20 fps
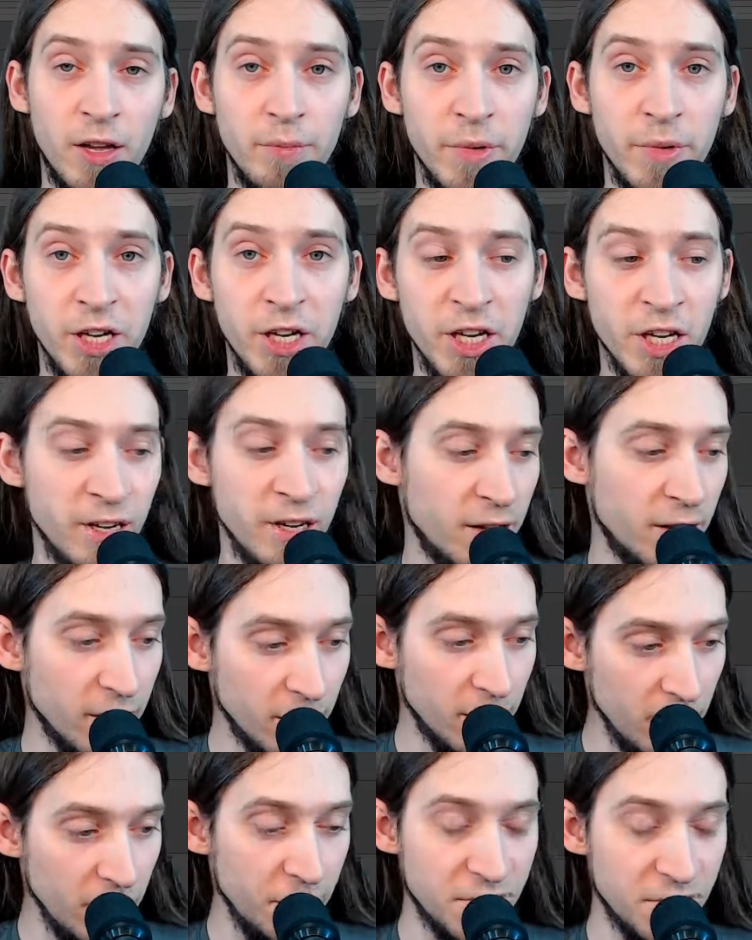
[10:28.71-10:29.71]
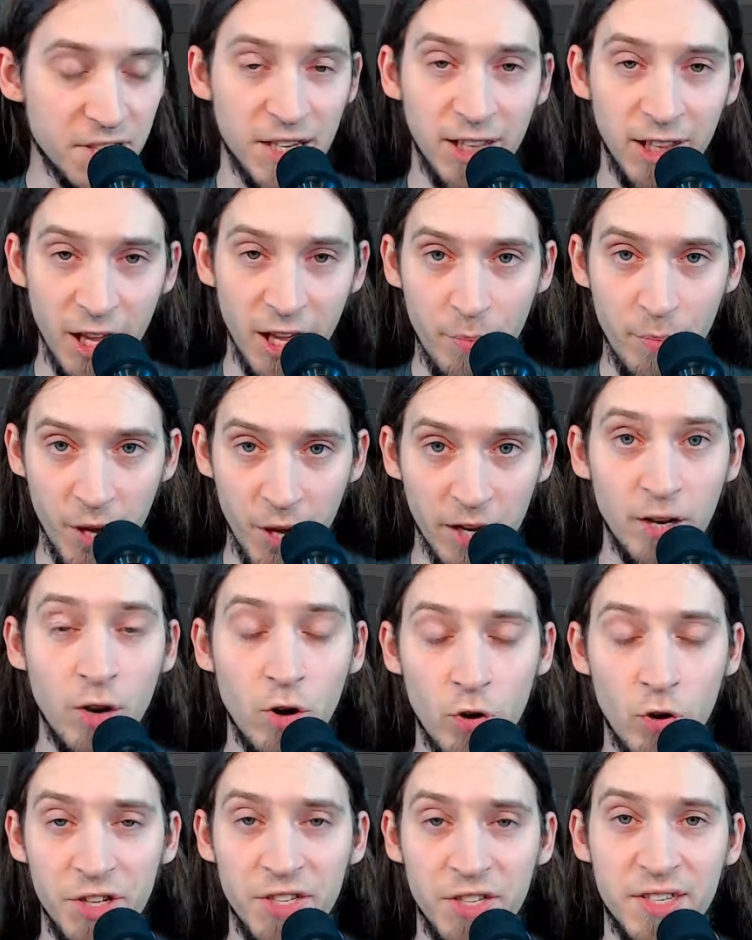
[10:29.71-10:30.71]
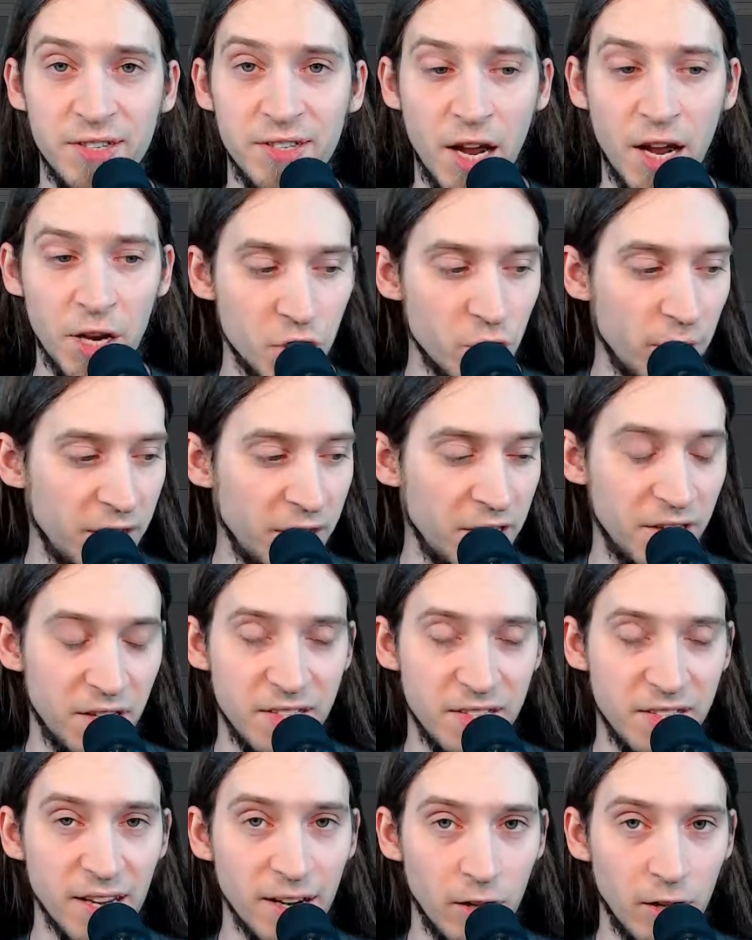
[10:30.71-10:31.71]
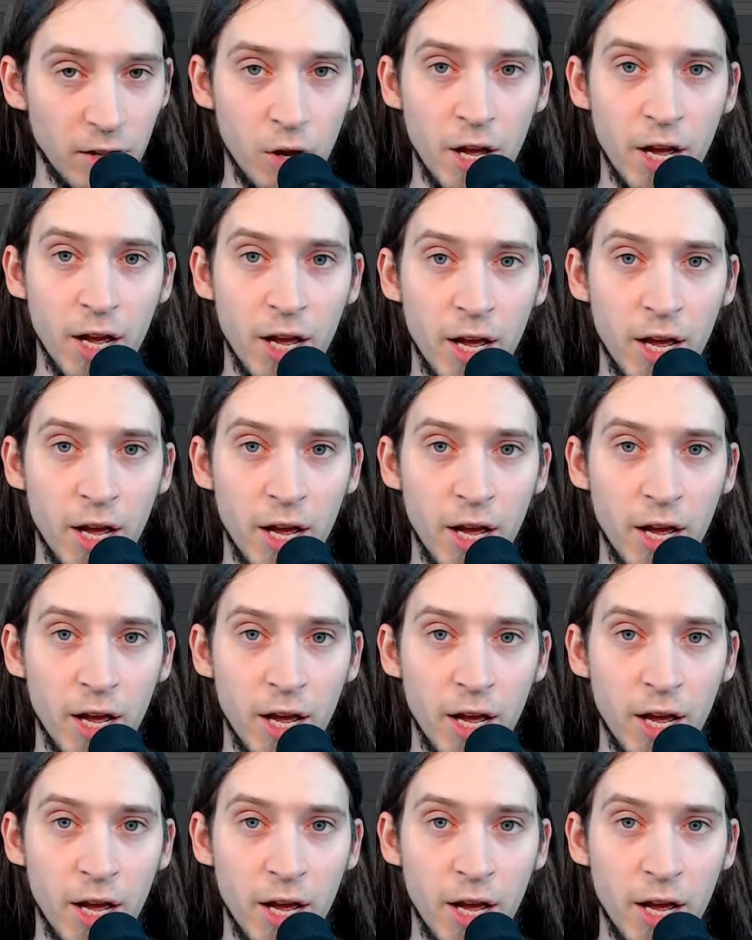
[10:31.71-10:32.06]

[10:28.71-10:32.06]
meaning it's clipping or it's saturating the signal,